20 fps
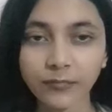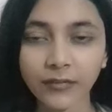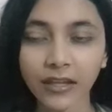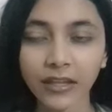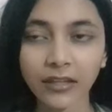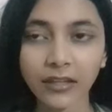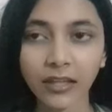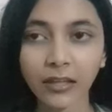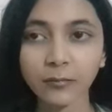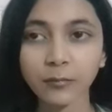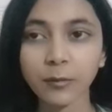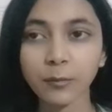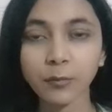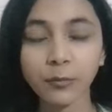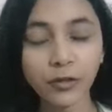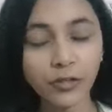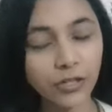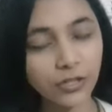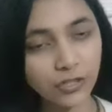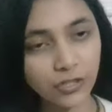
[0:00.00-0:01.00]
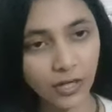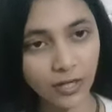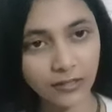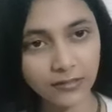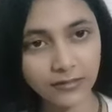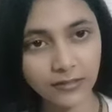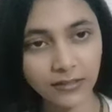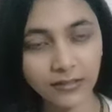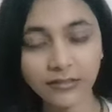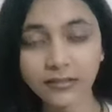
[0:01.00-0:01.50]
It can be British
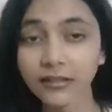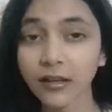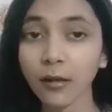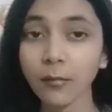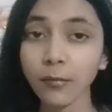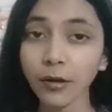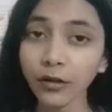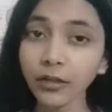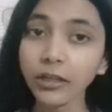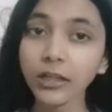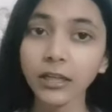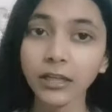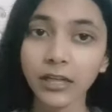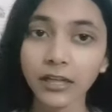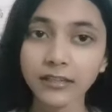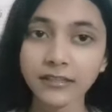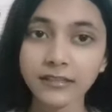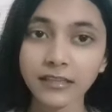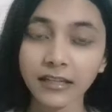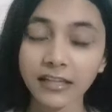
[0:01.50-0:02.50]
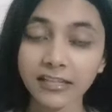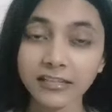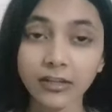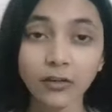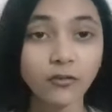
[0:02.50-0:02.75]
accent, American accent,